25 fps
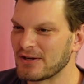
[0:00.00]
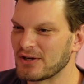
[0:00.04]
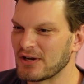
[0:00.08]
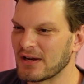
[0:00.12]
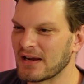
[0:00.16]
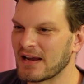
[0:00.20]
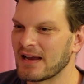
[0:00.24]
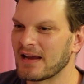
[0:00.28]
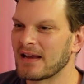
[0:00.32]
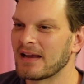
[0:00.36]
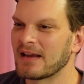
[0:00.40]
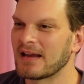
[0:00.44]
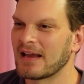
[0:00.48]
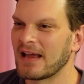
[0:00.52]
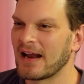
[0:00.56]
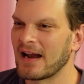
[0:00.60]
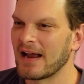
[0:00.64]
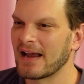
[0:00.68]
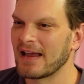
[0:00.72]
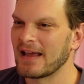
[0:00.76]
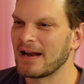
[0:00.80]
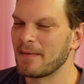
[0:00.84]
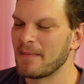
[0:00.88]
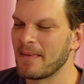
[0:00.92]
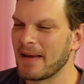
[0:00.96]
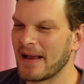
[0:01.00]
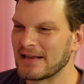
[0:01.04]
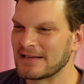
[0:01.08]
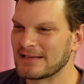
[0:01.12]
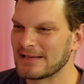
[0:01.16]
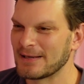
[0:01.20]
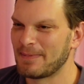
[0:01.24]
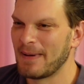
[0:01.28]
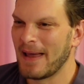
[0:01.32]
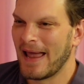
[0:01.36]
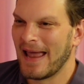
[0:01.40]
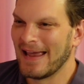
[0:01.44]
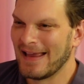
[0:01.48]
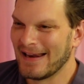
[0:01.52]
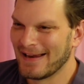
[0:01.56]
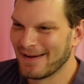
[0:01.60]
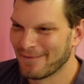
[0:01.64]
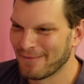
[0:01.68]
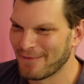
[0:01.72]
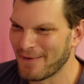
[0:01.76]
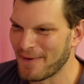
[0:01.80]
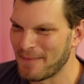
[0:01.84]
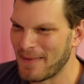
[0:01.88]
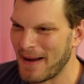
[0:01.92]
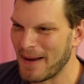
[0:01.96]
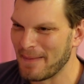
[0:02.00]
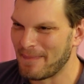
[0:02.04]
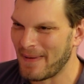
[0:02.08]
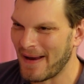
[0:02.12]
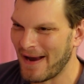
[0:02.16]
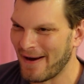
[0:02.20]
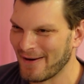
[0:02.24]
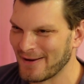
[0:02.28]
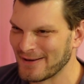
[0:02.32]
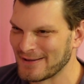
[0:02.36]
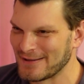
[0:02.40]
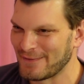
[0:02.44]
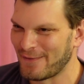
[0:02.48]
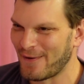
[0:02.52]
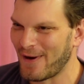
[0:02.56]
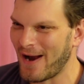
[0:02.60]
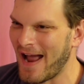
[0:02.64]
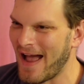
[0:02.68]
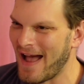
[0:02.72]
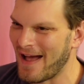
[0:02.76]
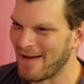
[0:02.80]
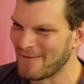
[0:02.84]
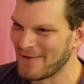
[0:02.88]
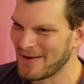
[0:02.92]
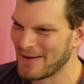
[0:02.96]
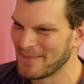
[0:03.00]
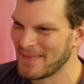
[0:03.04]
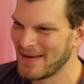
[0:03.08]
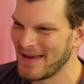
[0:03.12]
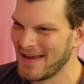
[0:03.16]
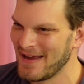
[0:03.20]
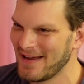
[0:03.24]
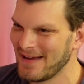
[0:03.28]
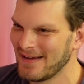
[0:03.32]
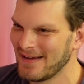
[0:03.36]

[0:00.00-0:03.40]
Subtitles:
So, can I get emancipated from my parents for having me?